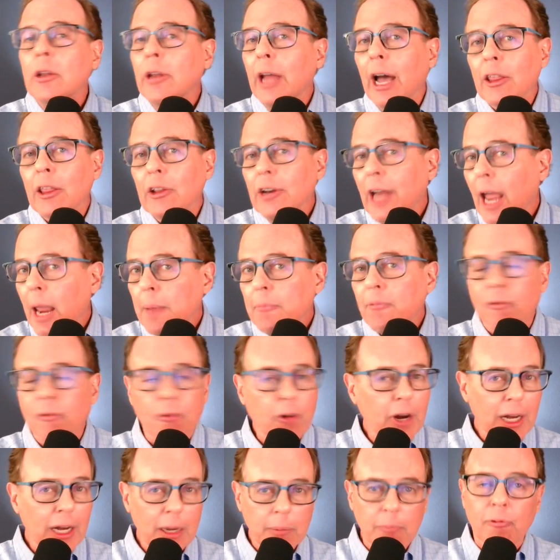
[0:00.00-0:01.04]
Now, the name
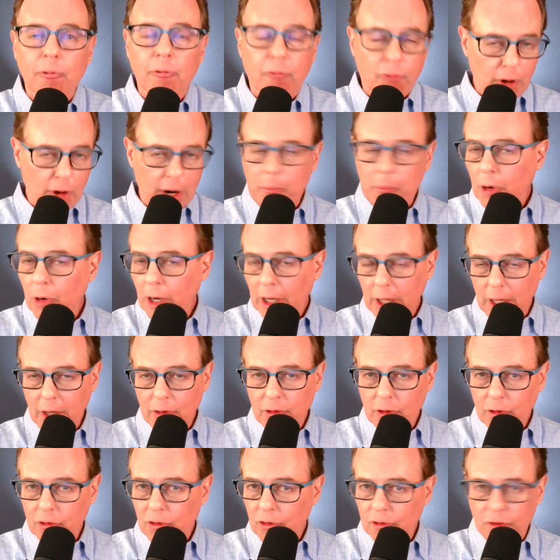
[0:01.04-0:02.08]
Freedom From
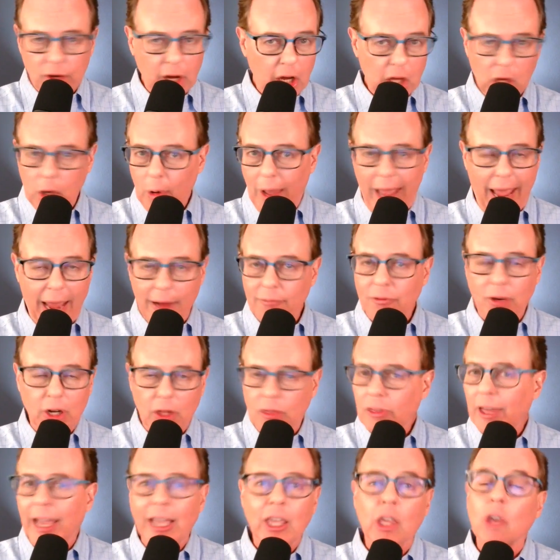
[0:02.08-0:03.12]
Religion should tell you
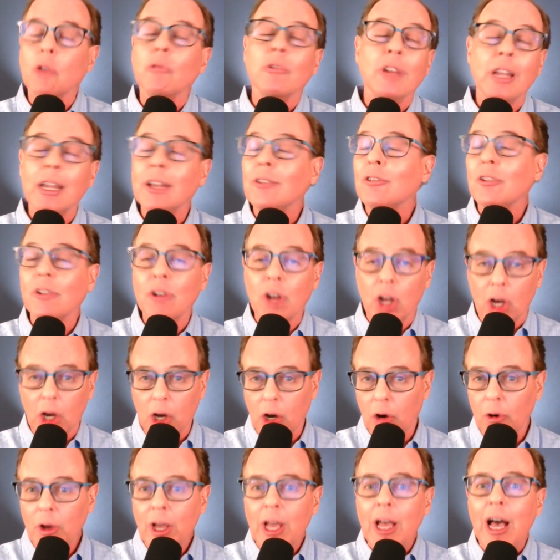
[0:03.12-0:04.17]
everything you need to
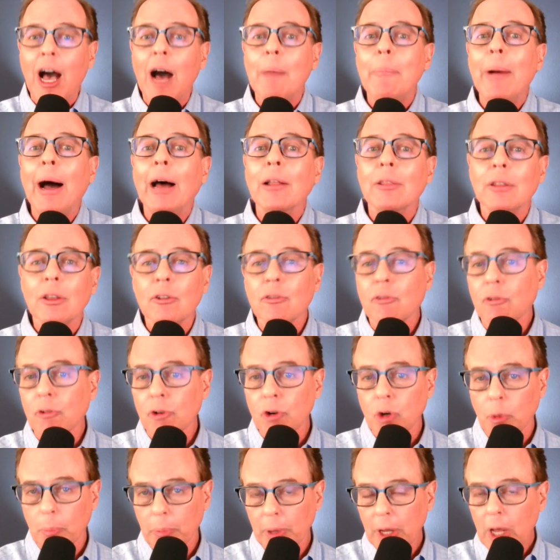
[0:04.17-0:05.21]
know about this
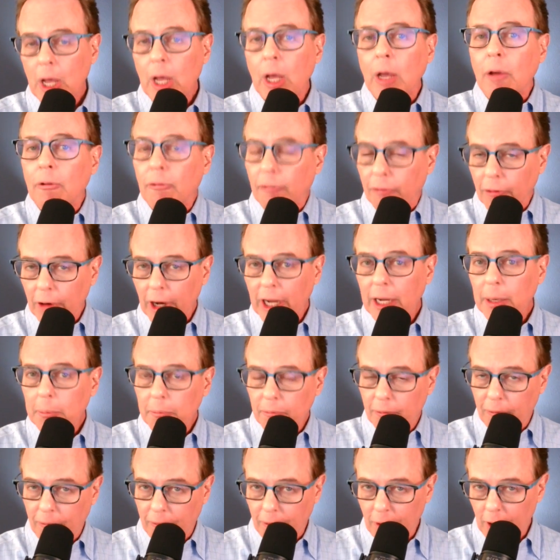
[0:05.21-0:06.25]
group.
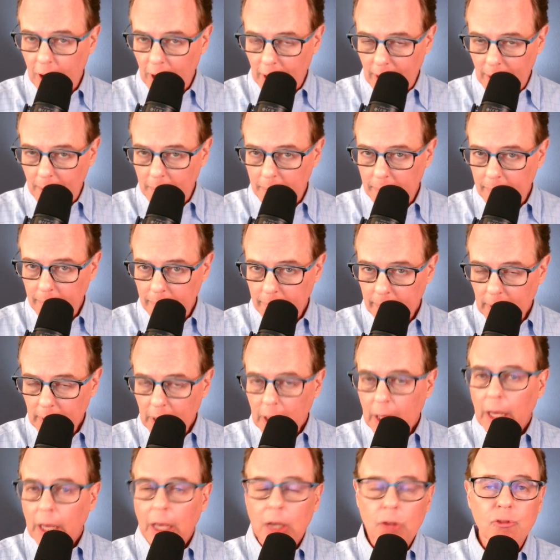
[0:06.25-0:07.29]
Freedom From
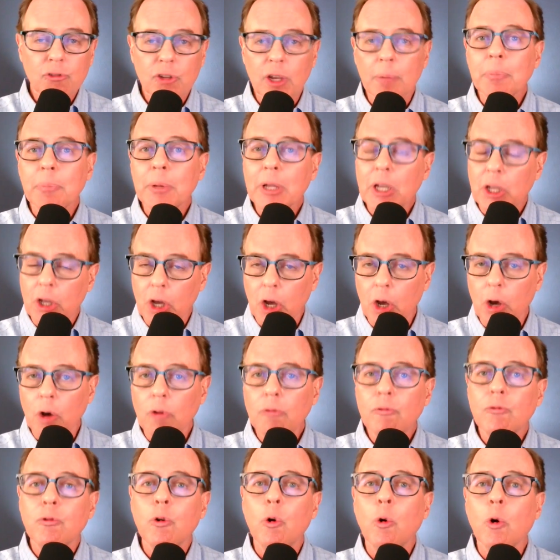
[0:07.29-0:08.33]
is simply
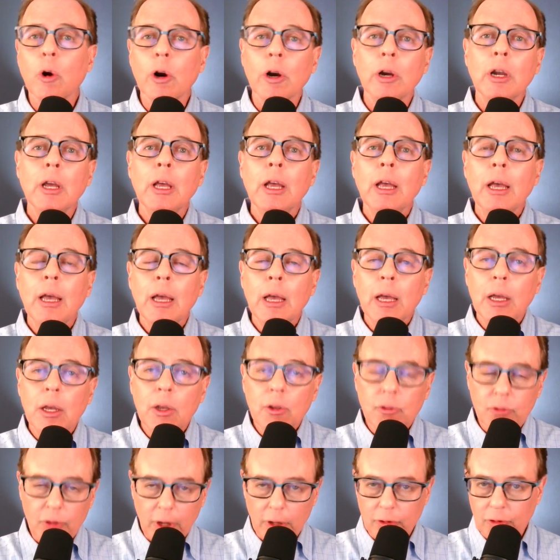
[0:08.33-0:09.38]
code for
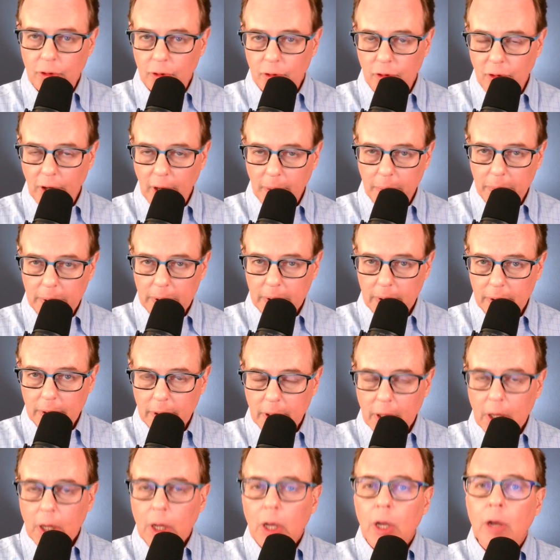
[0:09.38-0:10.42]
censorship.
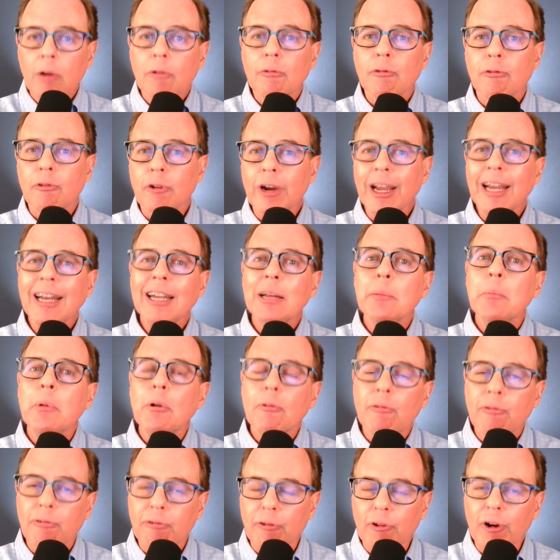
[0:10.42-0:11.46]
Freedom
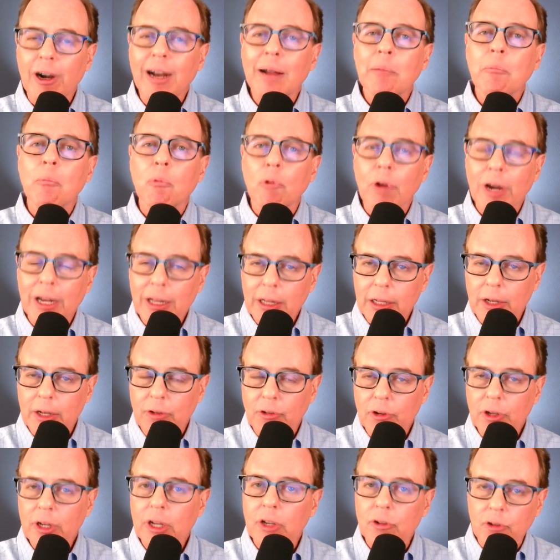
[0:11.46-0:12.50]
from
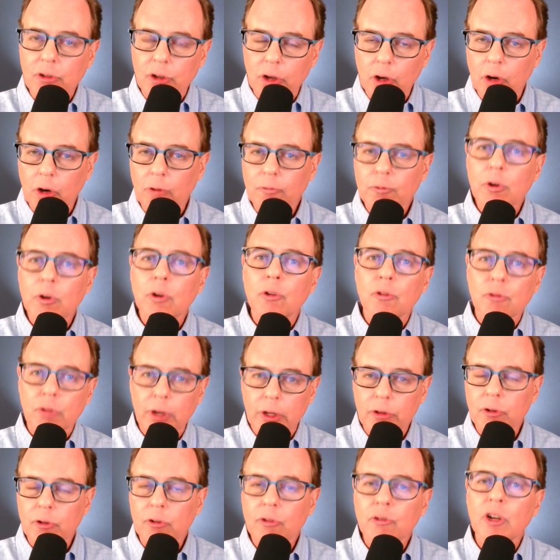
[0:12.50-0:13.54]
religion is code for
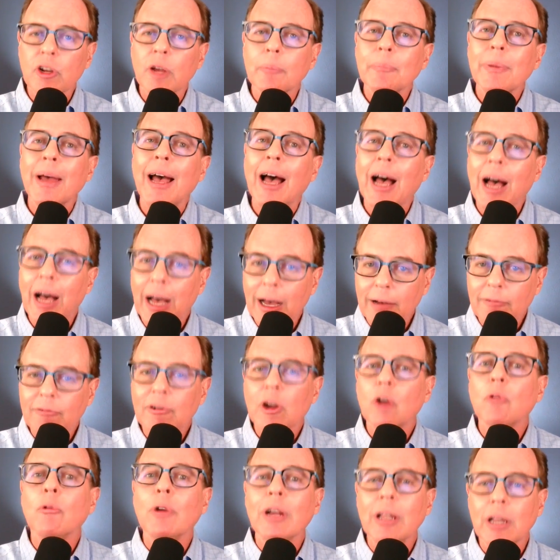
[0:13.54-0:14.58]
censorship
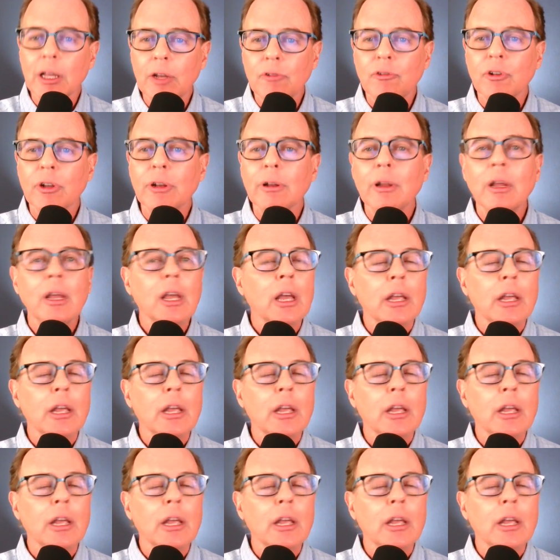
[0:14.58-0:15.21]
of religion.